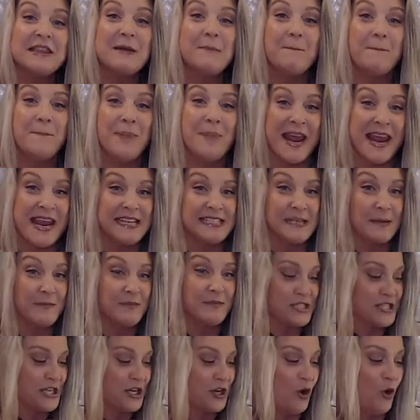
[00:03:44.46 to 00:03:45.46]
even the
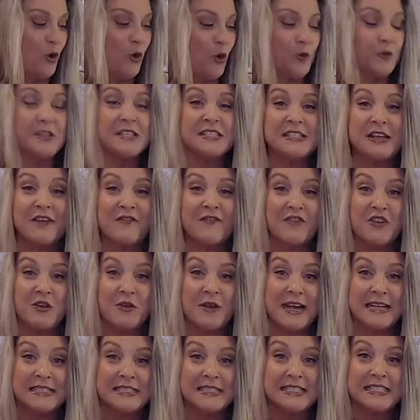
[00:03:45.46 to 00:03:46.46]
base, I'm just gonna hold this
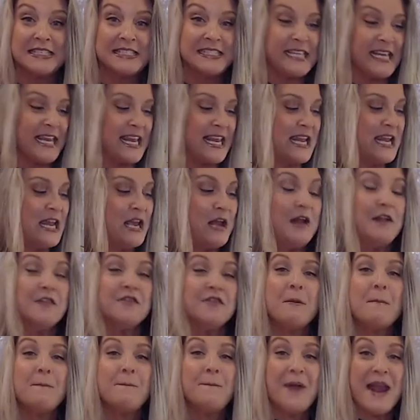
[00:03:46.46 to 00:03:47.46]
up for you guys to see.
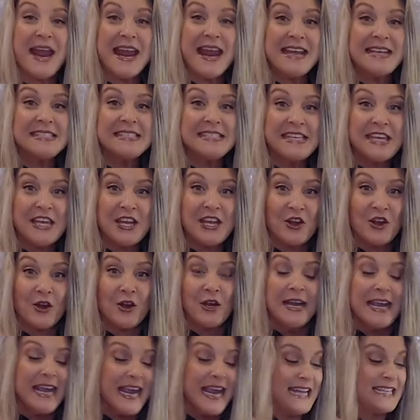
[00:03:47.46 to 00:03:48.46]
The base
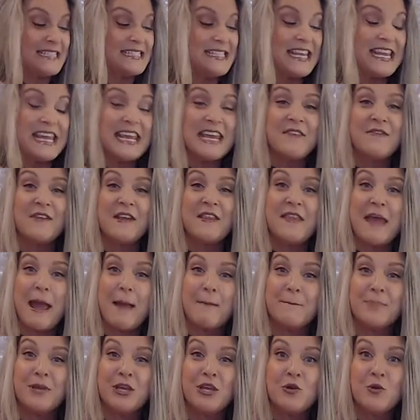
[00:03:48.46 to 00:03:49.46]
here is
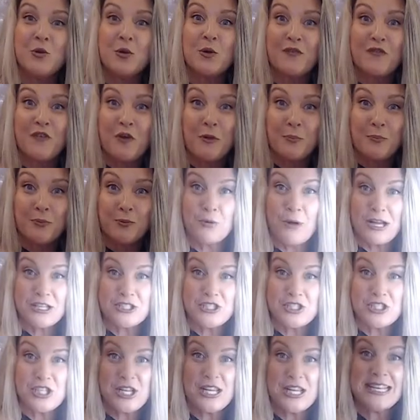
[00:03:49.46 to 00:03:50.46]
even that beautiful
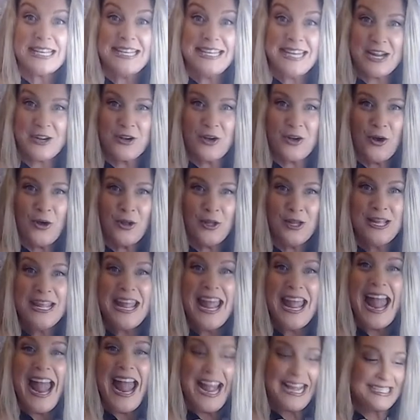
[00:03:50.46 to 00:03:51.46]
brushed
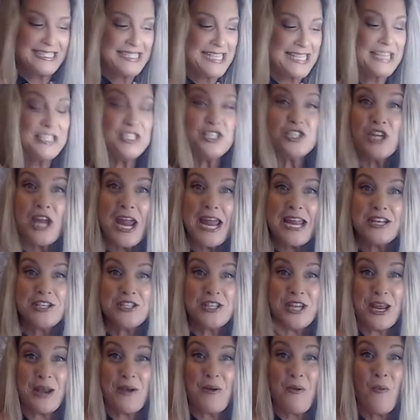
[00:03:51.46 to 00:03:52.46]
nickel. As I
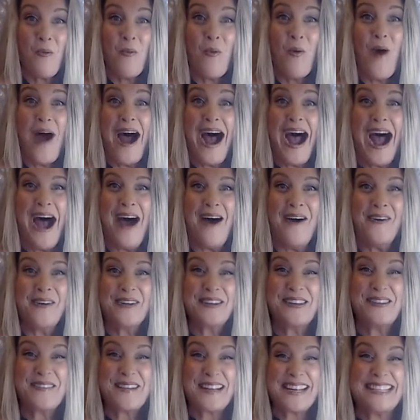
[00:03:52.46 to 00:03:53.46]
change it,
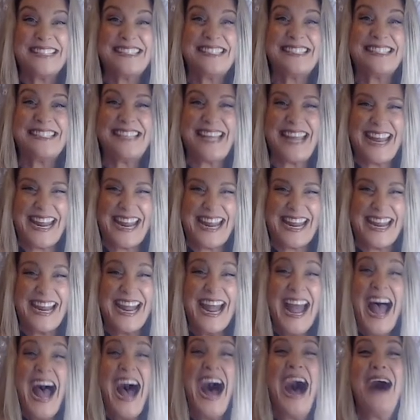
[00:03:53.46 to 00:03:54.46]
wow, you can
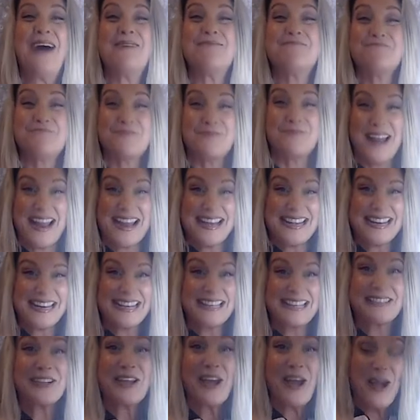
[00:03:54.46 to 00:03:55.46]
see how
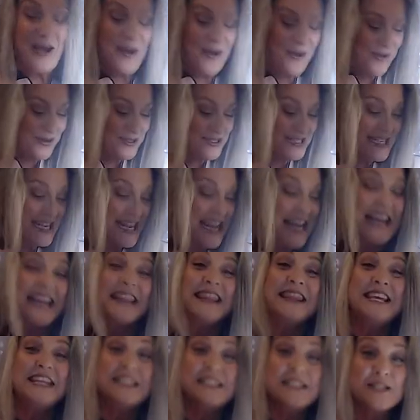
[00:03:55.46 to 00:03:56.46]
bright it goes.
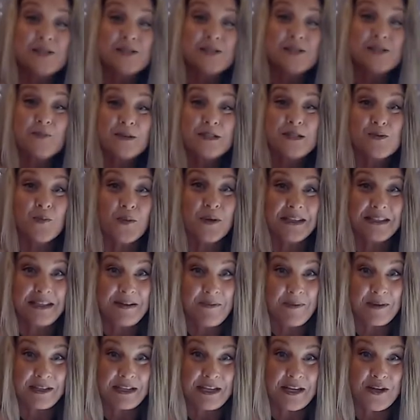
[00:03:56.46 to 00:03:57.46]
This is what's
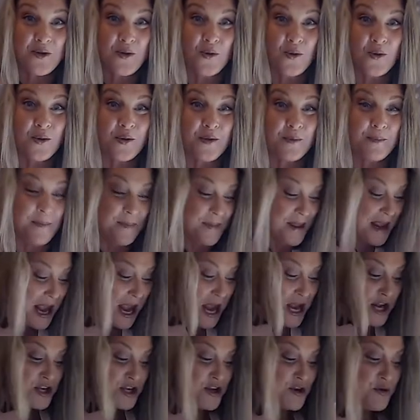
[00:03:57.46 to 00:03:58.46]
really, really cool.
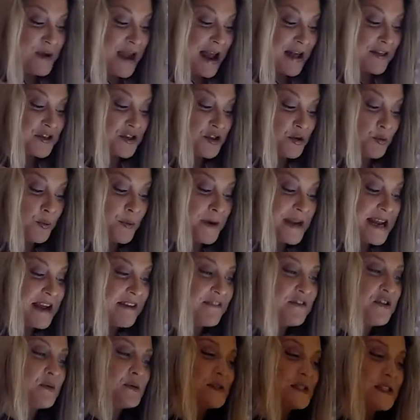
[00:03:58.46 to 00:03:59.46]
You get
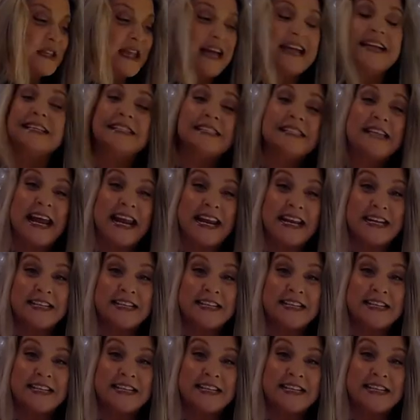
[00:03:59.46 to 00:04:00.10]
three of those light